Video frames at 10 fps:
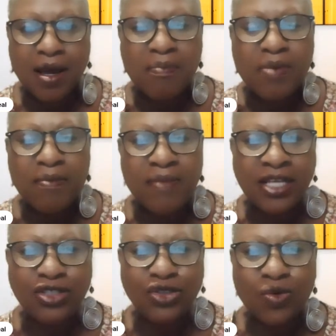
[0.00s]
but
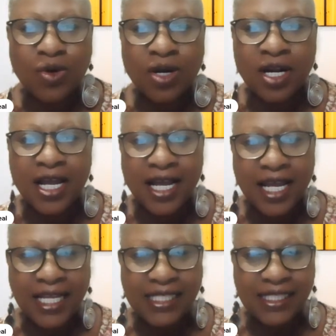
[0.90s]
make sure
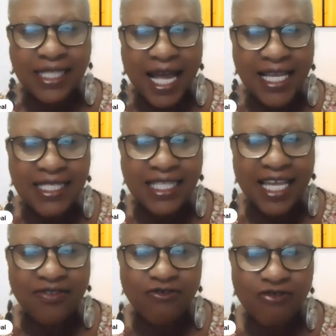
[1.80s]
it's nice
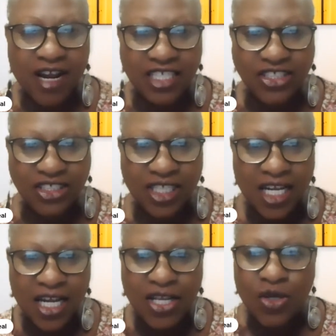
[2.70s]
and fresh.
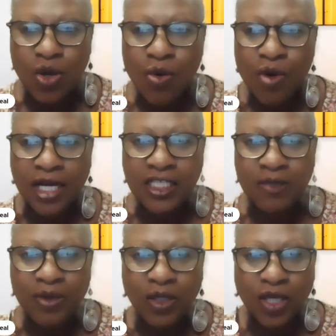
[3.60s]
You don't want it
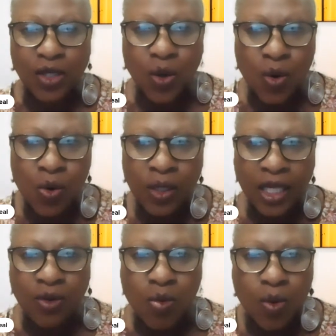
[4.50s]
to be looking old
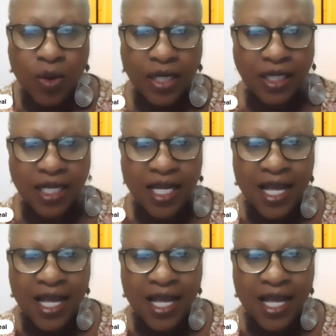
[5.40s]
and worn.